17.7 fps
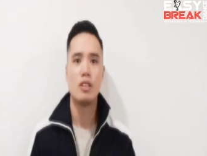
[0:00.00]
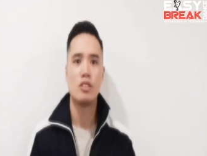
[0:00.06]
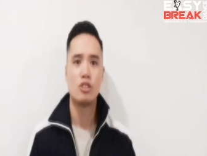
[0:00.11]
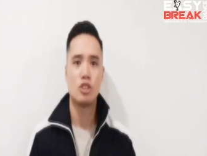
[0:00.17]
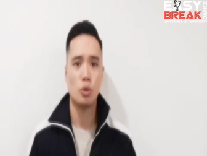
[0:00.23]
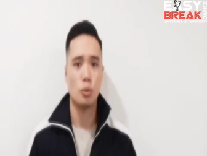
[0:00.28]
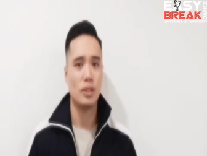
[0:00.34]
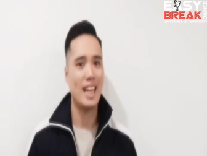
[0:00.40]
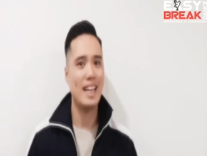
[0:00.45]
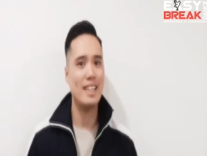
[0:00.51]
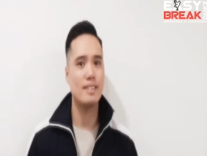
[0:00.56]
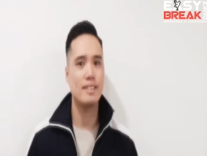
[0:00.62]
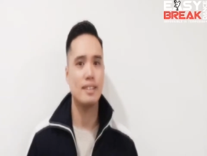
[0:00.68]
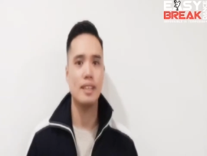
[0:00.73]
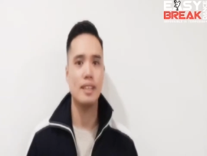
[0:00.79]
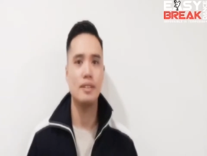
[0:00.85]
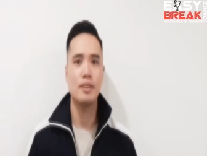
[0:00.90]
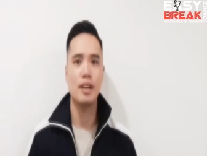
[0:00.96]
So with that
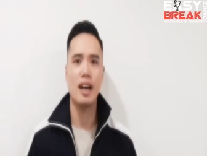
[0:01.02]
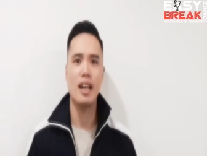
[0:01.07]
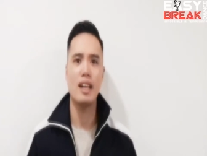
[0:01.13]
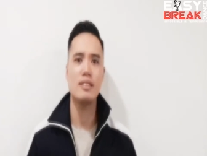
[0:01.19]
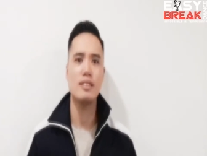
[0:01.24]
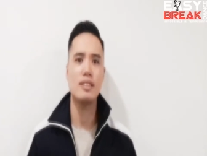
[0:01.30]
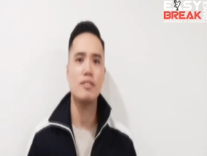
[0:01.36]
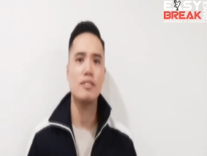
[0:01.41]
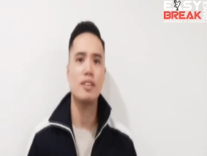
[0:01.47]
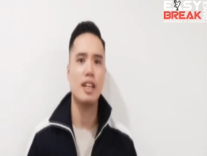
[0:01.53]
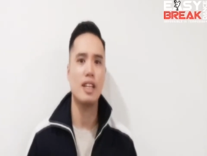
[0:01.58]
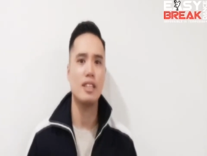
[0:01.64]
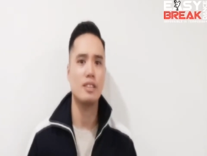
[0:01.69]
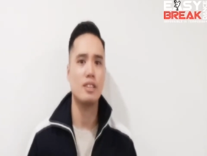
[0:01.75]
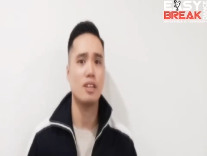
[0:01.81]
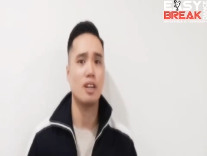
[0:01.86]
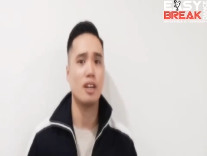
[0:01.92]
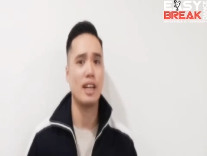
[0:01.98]
said, I'll save the
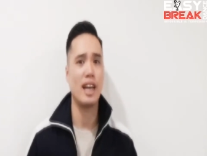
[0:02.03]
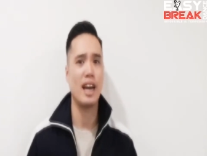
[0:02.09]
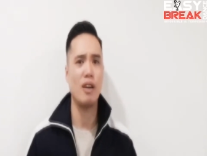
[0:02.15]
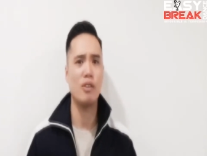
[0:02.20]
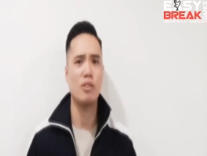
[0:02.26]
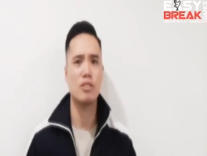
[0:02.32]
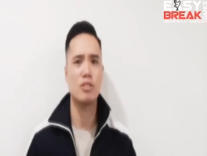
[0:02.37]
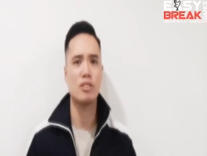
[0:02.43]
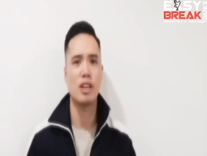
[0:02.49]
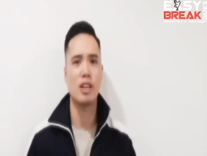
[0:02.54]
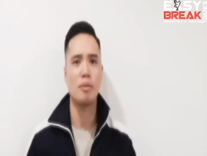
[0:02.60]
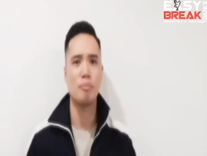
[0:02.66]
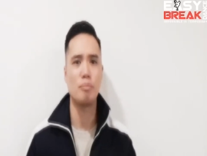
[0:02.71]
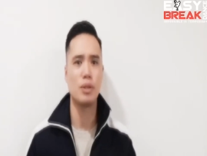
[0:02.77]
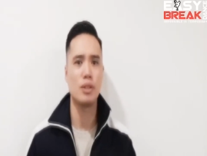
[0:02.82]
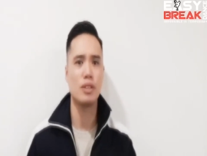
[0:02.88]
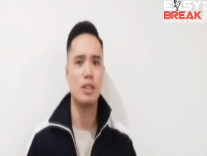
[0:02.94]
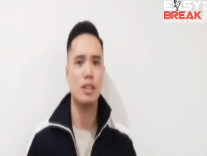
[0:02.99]
lesson on how to start
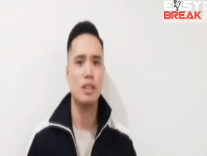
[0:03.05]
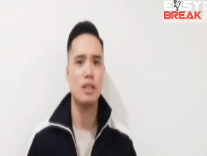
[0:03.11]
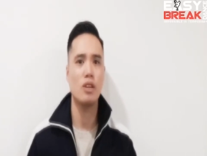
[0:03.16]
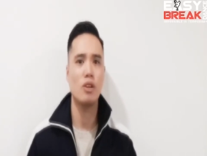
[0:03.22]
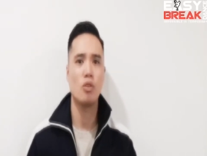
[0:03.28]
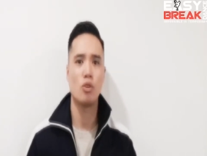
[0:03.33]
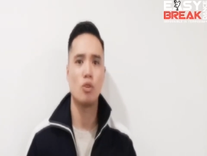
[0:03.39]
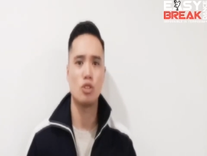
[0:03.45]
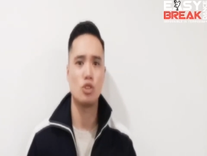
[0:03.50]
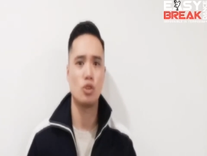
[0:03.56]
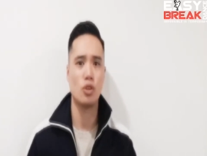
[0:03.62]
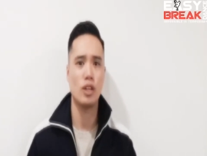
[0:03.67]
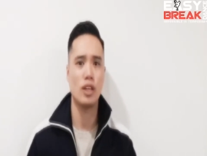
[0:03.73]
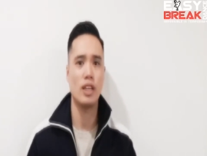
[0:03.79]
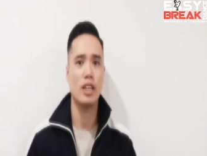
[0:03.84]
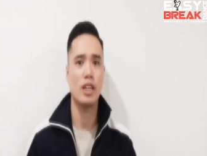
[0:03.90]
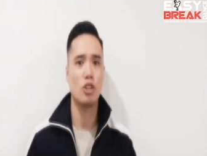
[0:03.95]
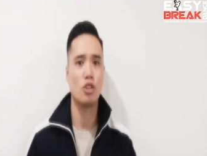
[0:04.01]
building or
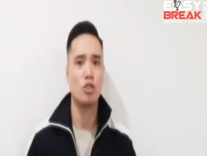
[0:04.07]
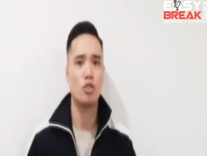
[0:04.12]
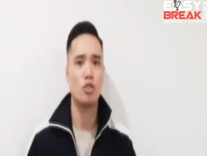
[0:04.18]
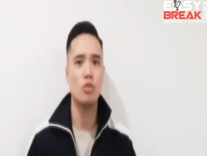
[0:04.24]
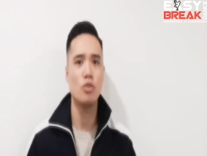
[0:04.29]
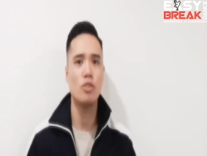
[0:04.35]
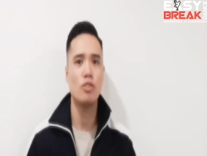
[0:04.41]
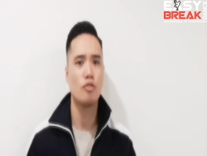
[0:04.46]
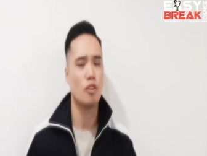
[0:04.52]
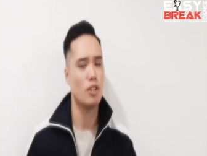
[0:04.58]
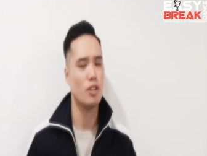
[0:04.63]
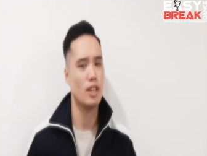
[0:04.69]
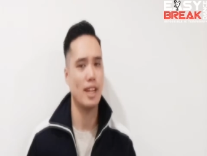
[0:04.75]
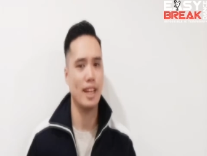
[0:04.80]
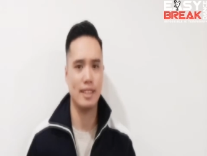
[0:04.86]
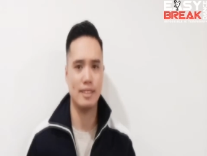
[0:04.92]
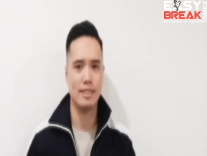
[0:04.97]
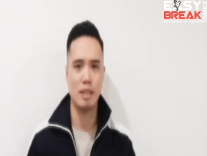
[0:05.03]
joining a crew for the
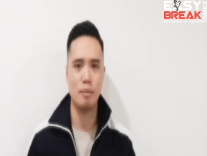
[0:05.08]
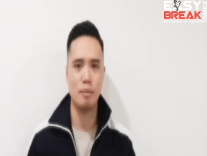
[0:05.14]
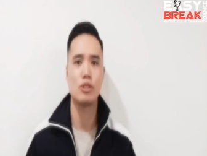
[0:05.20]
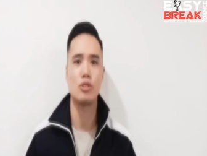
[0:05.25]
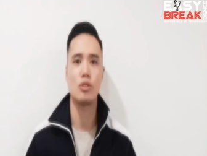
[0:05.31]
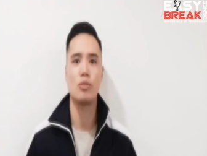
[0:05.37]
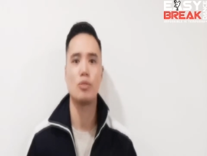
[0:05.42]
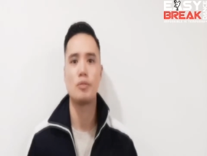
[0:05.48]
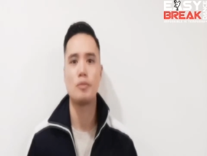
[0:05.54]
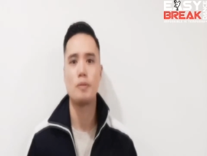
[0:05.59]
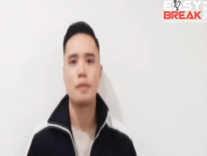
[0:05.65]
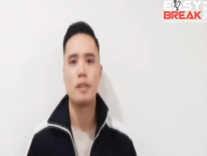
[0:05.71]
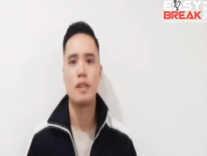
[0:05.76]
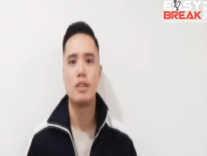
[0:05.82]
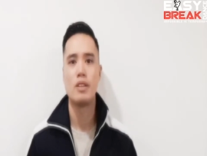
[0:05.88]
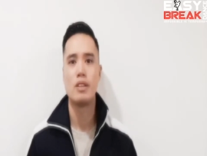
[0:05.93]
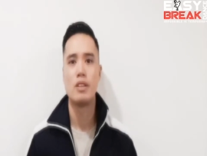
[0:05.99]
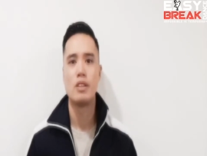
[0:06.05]
next episode.
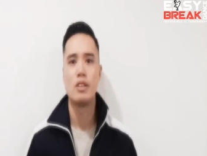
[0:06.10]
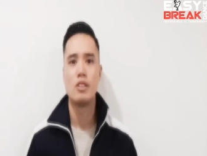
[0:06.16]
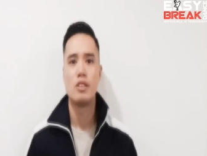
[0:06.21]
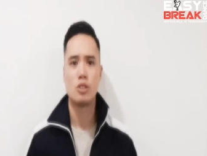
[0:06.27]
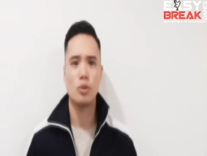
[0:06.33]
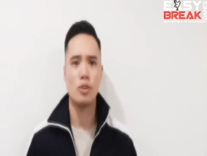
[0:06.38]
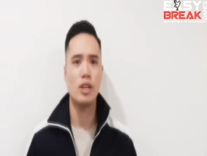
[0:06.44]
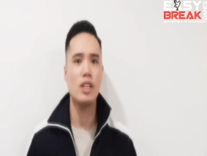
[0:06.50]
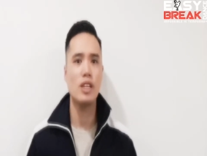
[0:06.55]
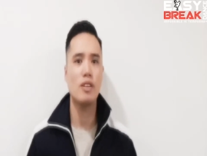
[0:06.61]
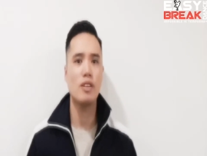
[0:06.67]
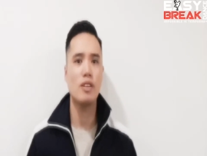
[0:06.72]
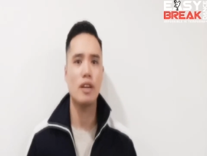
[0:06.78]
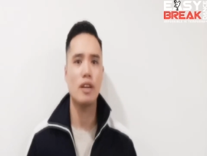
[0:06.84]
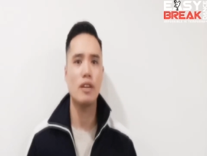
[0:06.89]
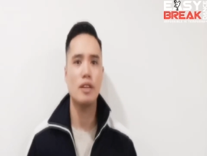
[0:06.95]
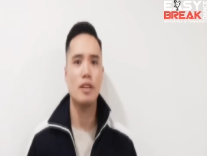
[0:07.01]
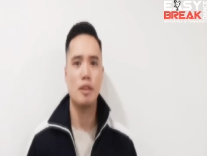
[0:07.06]
So here
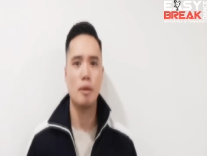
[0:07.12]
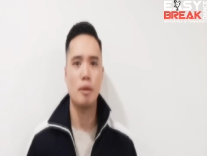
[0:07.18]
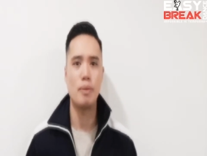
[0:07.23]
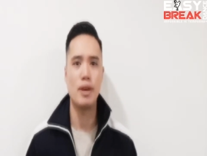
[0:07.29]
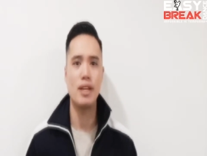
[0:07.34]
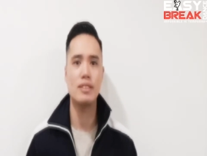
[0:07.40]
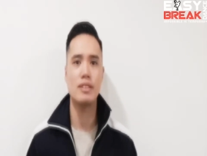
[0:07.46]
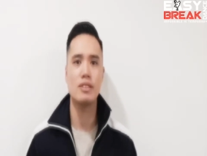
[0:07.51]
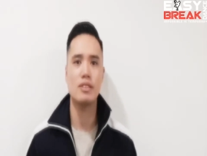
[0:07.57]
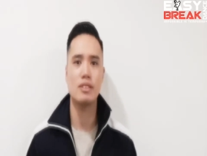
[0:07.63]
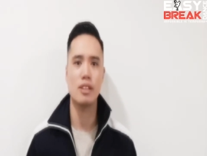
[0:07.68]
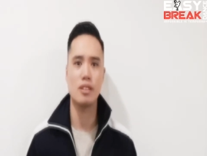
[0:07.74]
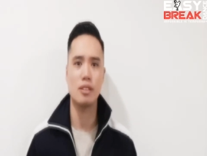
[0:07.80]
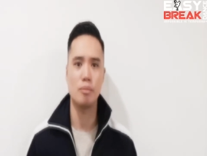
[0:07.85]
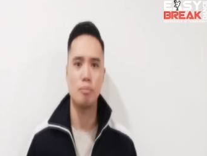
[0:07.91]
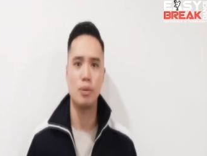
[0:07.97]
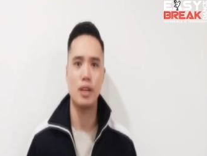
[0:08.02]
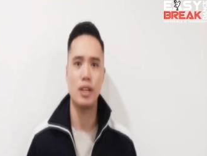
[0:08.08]
are the basics on
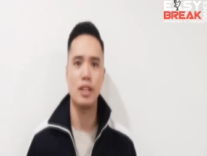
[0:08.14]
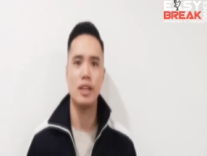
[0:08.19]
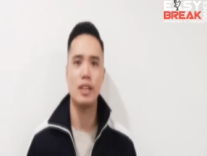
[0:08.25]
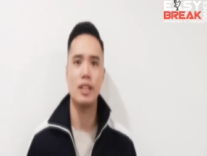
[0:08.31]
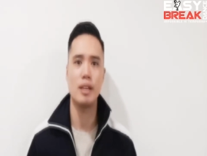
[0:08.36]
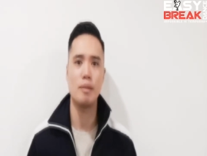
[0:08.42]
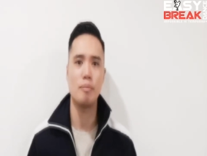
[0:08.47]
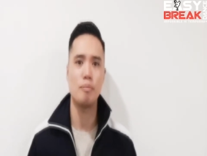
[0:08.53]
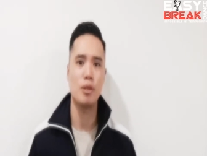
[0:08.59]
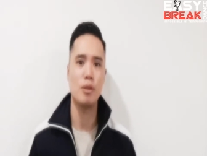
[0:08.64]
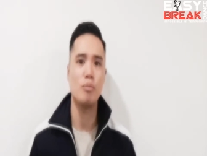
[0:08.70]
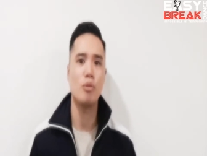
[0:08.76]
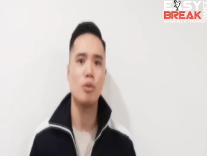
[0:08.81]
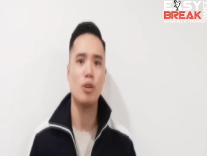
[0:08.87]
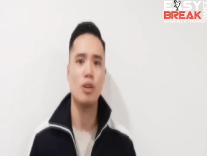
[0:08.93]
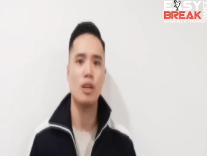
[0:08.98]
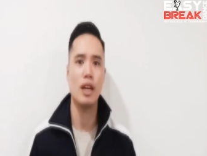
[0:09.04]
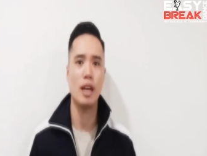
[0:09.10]
competing in
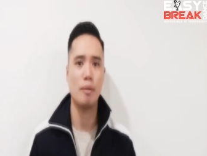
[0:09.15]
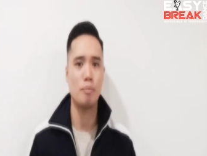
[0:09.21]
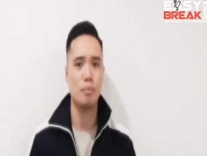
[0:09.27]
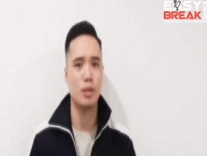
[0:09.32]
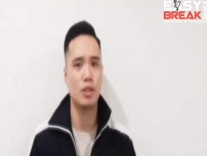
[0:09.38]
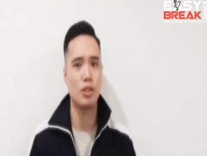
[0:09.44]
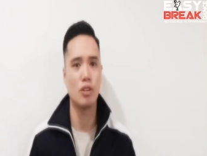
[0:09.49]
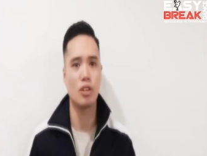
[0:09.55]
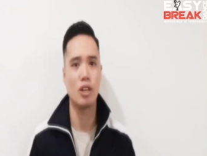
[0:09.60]
b-boy and b-girl